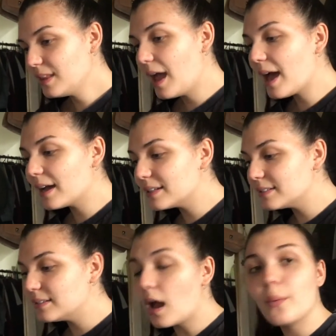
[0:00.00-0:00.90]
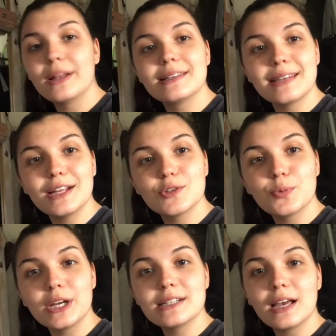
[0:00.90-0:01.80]
and I went to
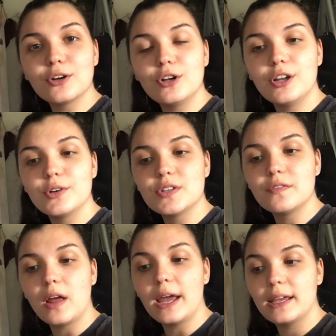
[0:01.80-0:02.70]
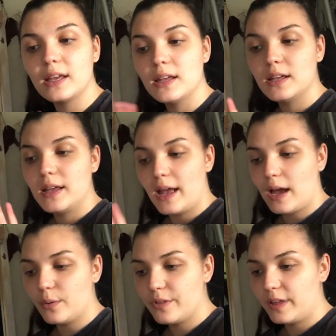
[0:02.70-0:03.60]
Sainsbury's and got loads of like
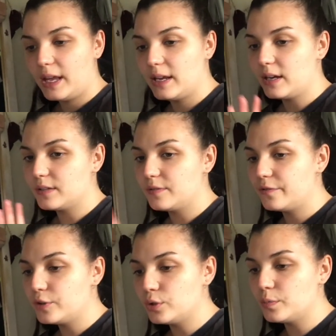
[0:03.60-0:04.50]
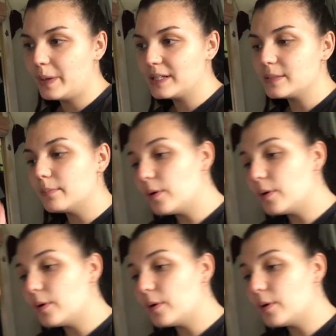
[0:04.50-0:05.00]
healthy kind of food bits and